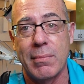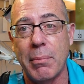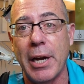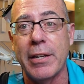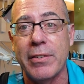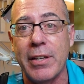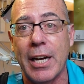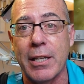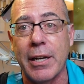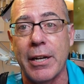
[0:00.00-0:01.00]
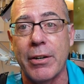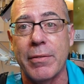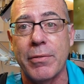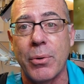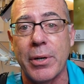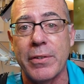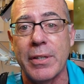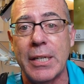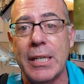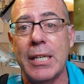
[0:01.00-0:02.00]
Minus the alligator, of course.
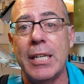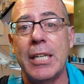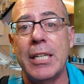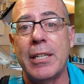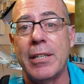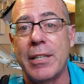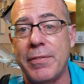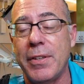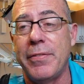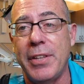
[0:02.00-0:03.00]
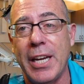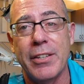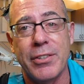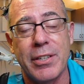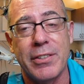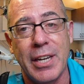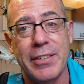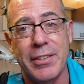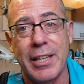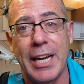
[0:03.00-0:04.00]
If the answer is
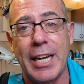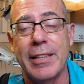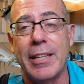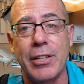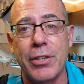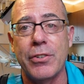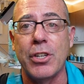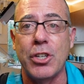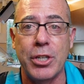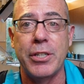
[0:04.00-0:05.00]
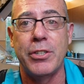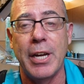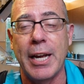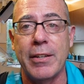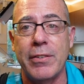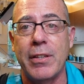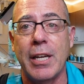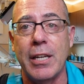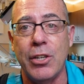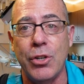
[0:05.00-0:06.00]
yes to that, then there's a good chance
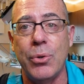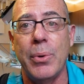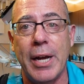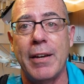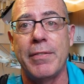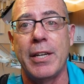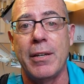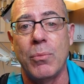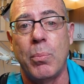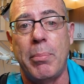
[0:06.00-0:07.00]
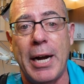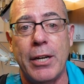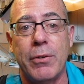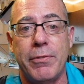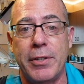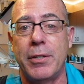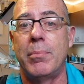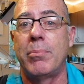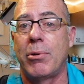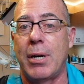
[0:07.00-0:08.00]
that you have a
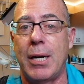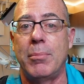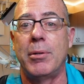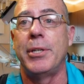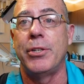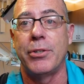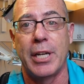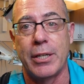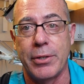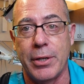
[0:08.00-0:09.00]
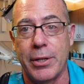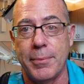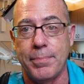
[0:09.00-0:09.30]
biofilm problem in your dental unit.